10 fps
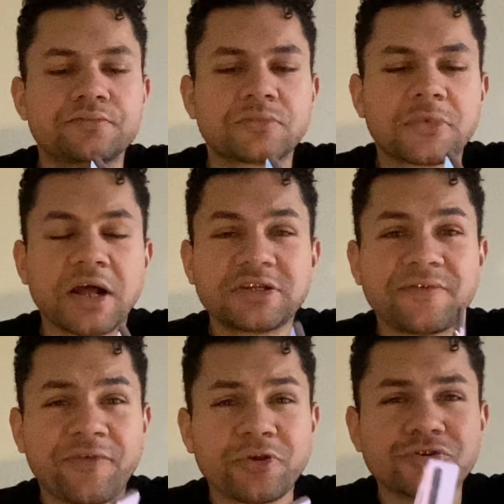It actually
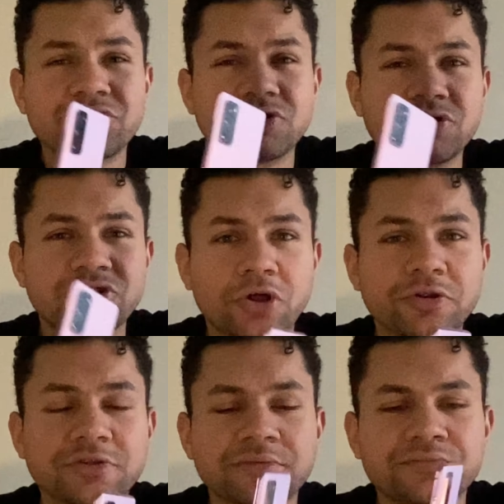feels
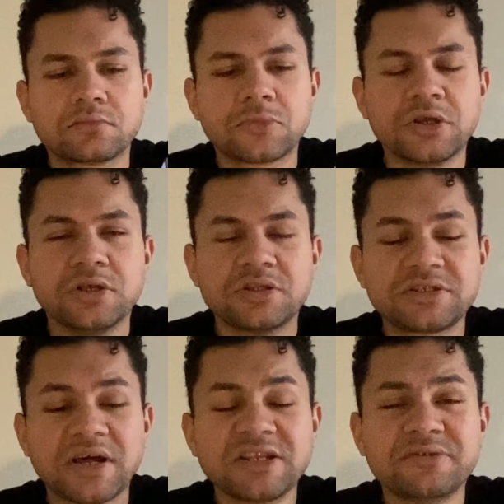solid. The
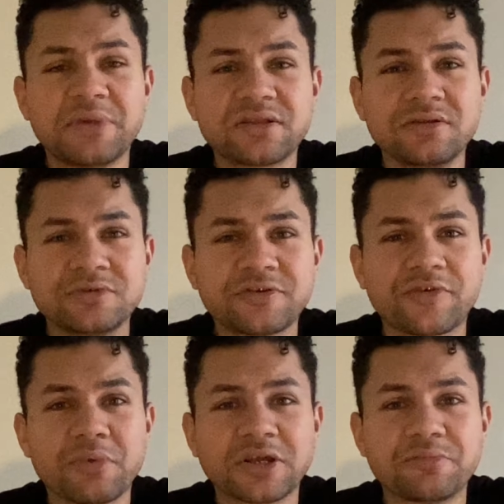sides are metal, which I
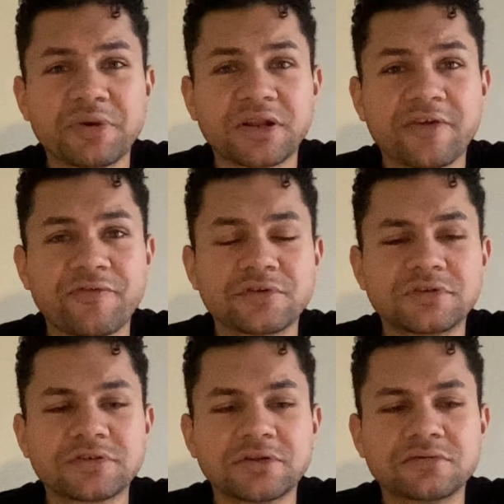think makes a big
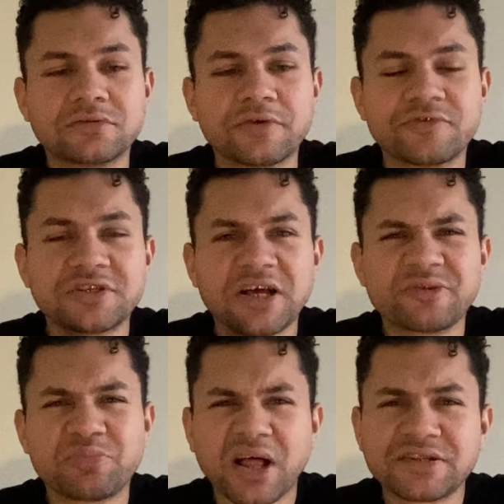difference. If the sides
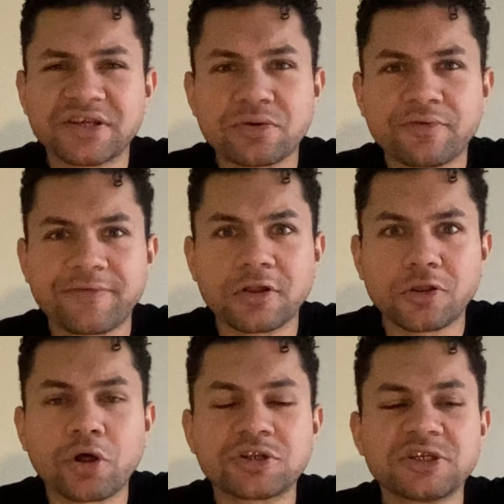are plastic, it would feel a
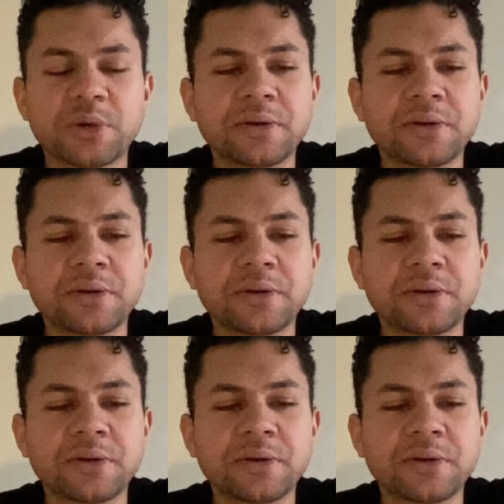lot cheaper.